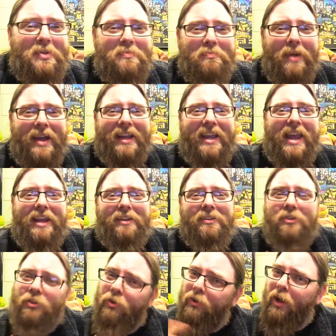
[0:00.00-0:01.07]
My gain.
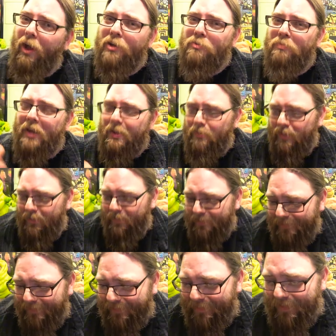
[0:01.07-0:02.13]
You're lost, baby.
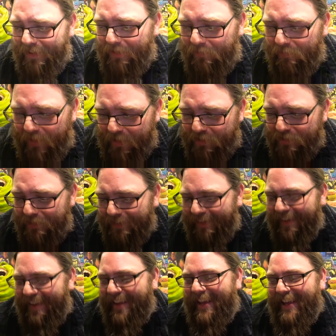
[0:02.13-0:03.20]
Need a fist.
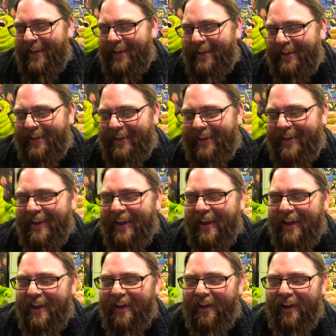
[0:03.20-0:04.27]

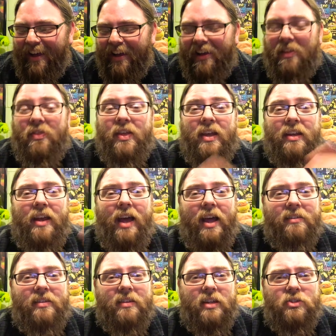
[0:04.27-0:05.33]
Then on
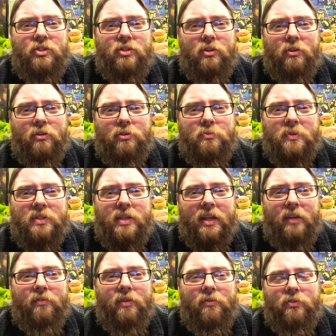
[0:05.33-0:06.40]
to Ninja Turtles, my
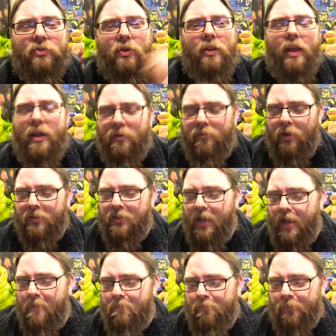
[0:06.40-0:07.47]
second favorite toy line of all
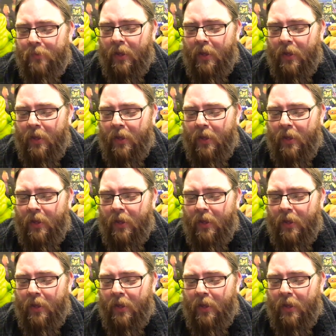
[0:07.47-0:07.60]
time.